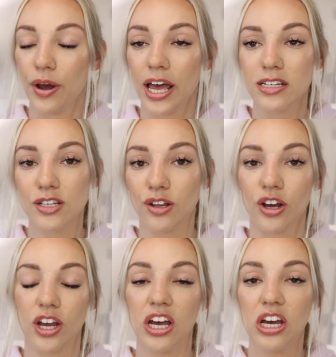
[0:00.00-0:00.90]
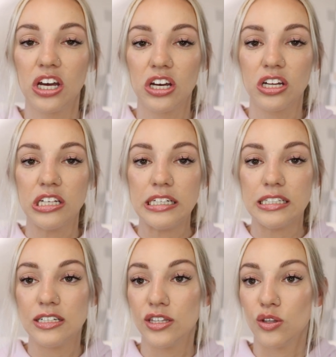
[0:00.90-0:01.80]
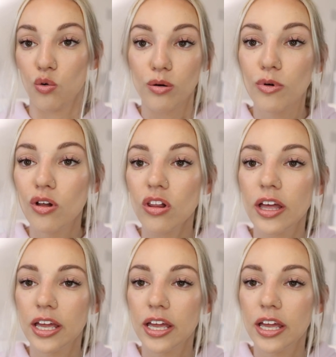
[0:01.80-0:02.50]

It has to look normal.